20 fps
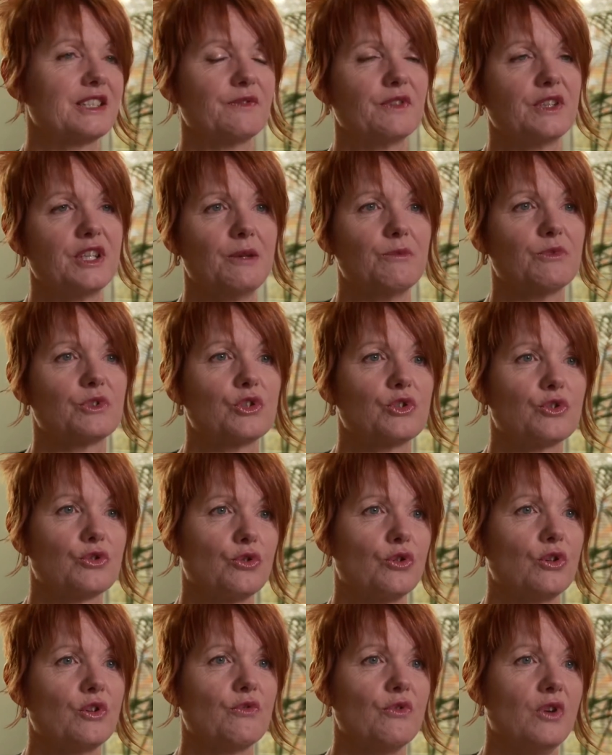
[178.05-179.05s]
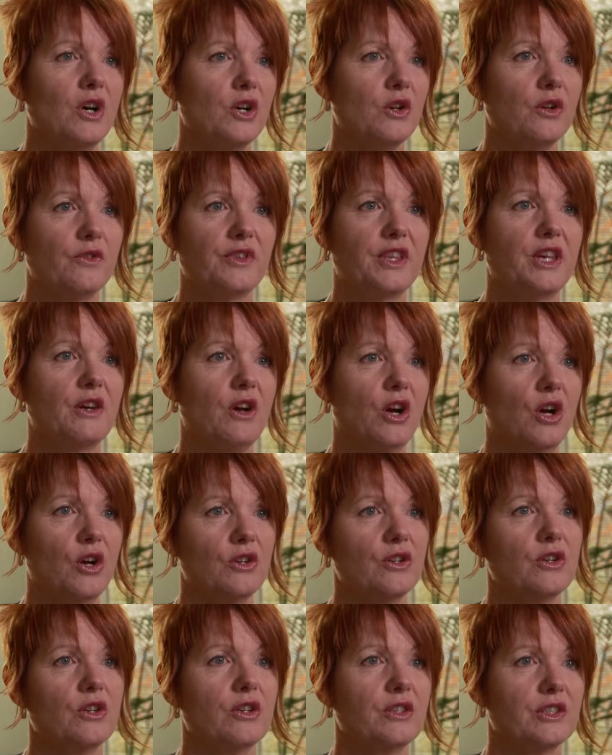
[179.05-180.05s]
for them to draw and write on their
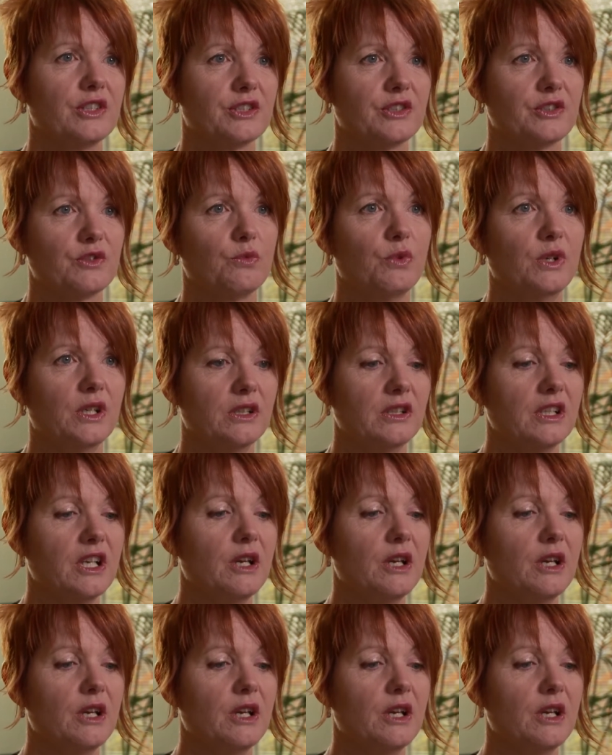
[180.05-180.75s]
own notes as well,